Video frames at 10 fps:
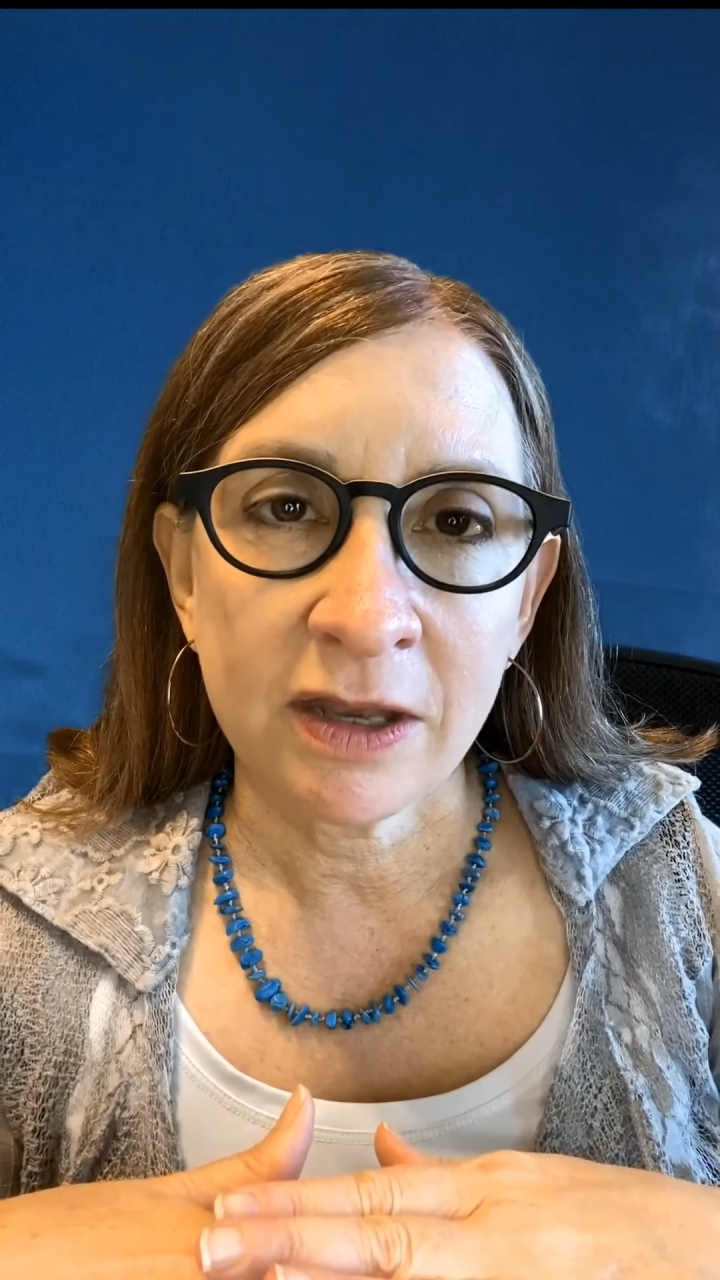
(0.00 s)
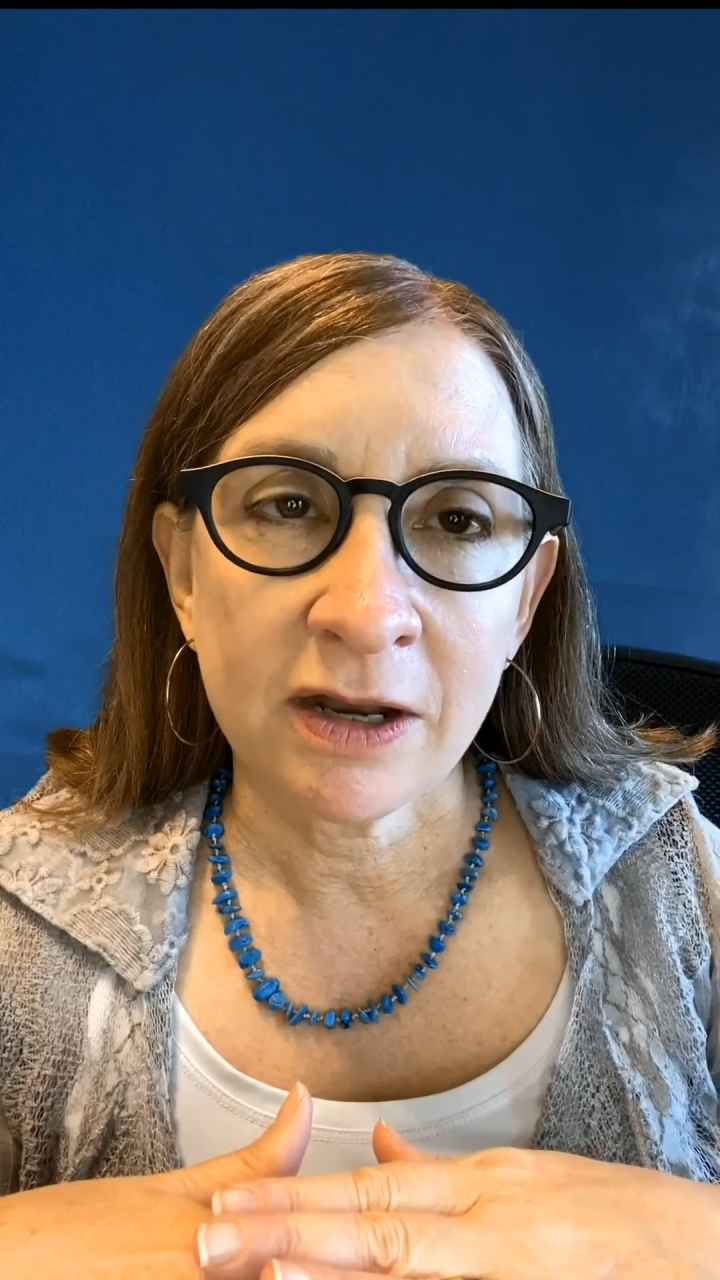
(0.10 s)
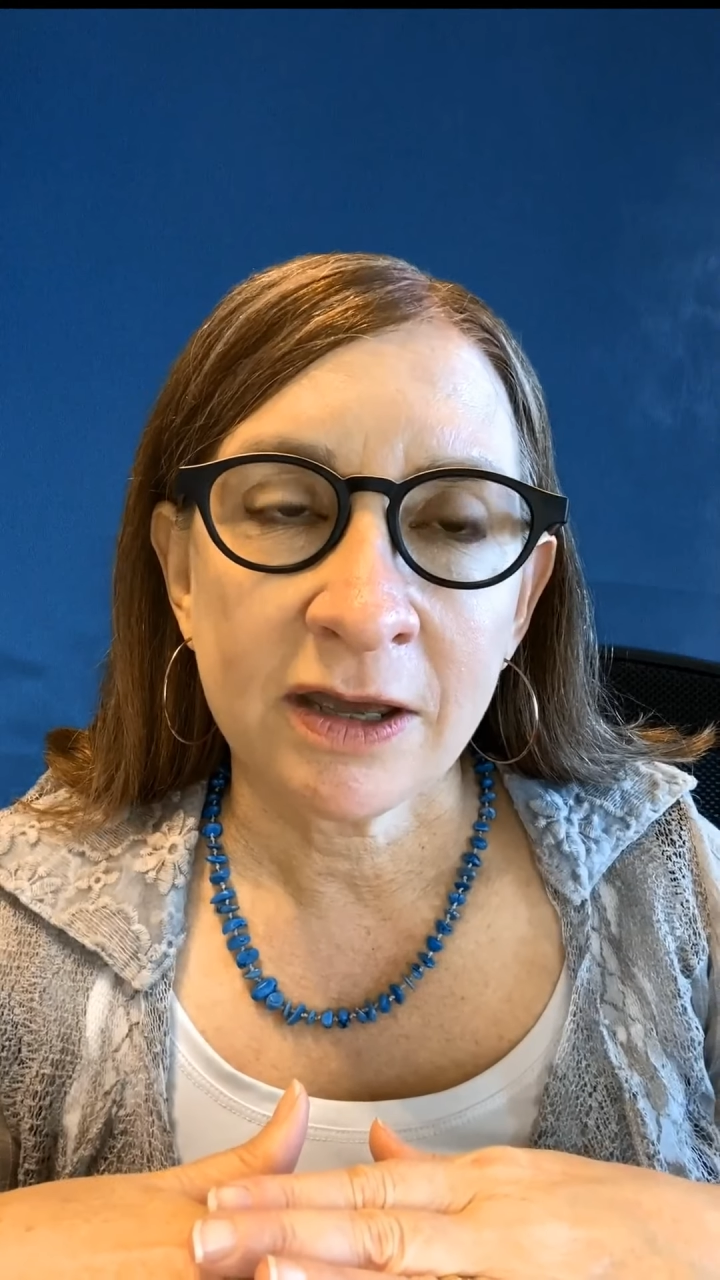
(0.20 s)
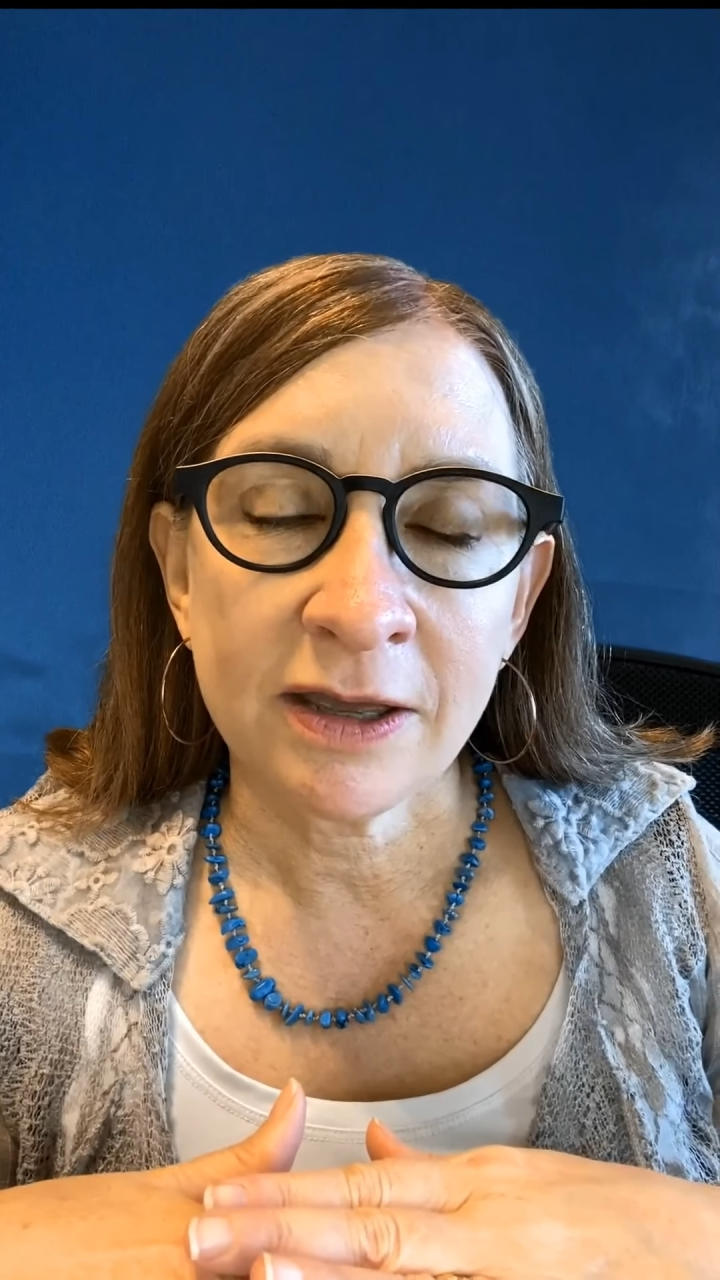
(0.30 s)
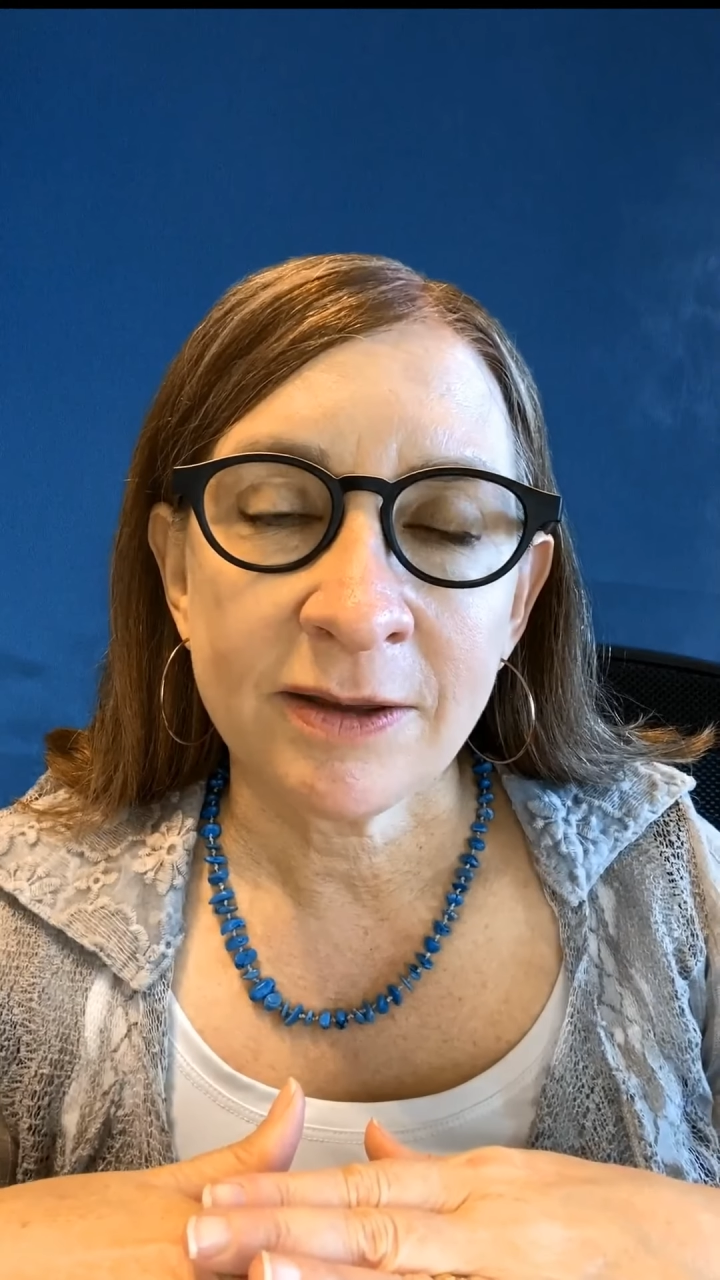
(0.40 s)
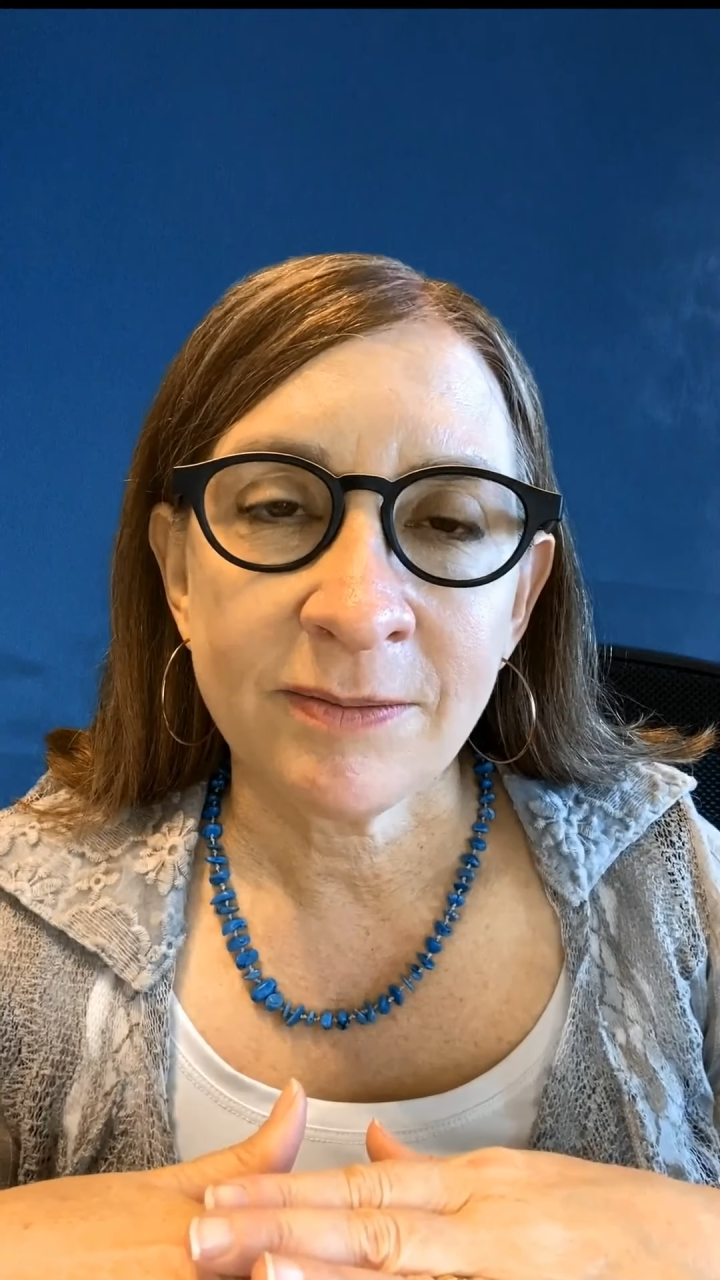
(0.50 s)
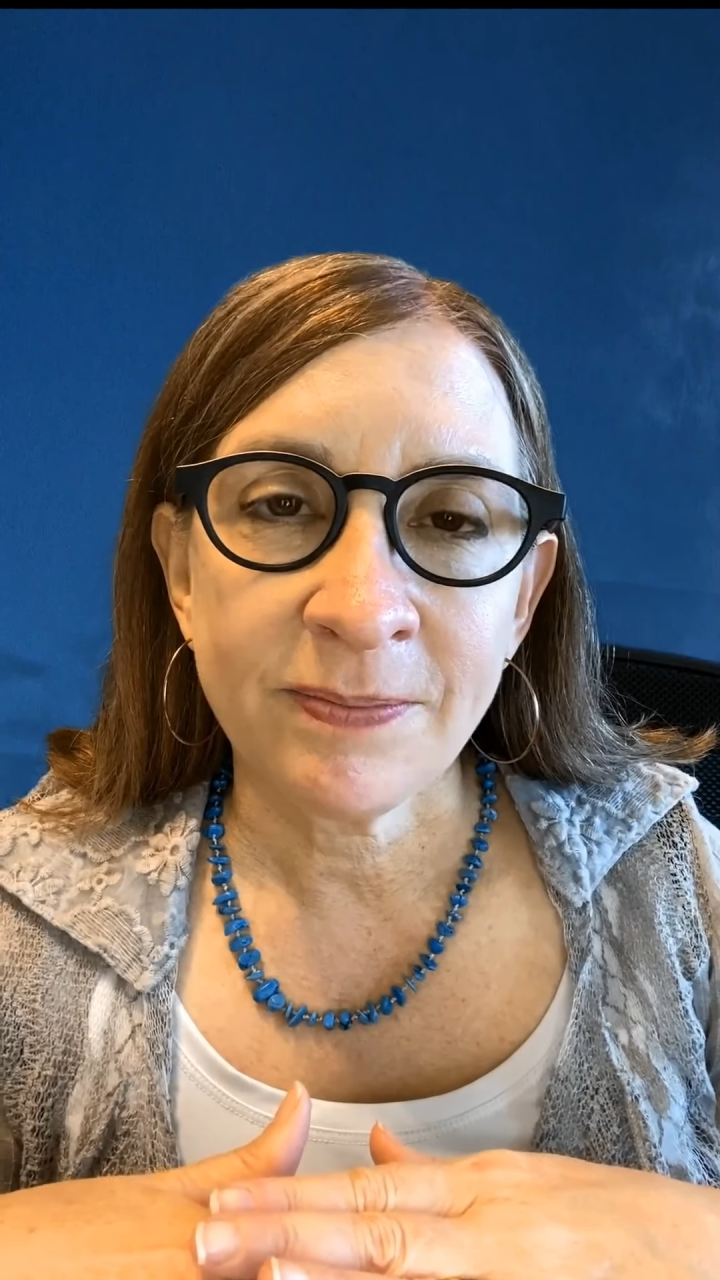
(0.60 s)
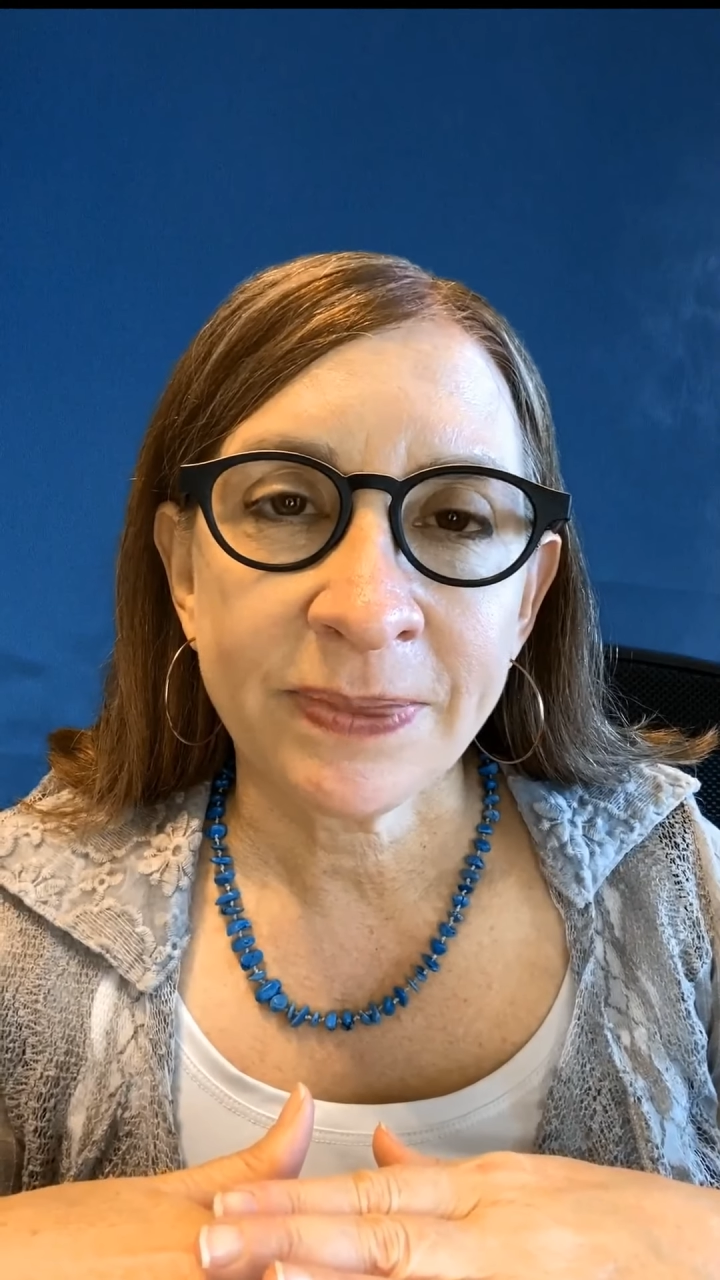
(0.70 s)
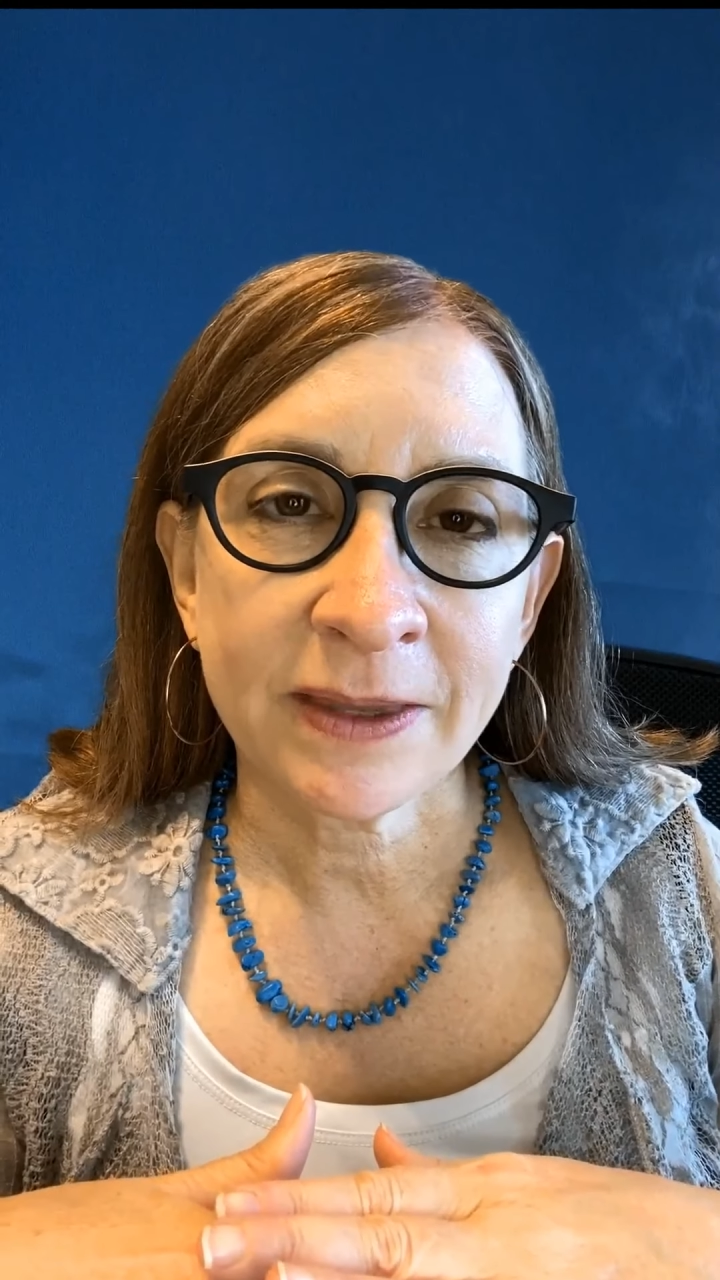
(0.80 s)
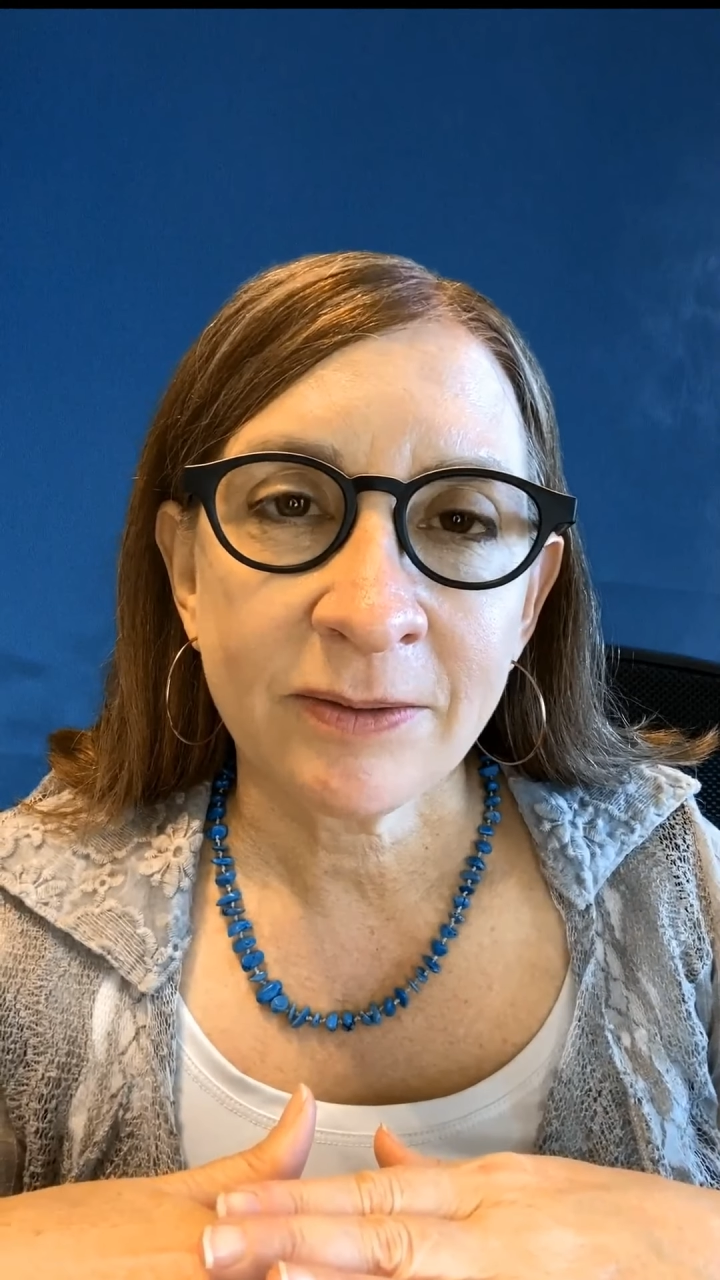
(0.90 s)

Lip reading: And I am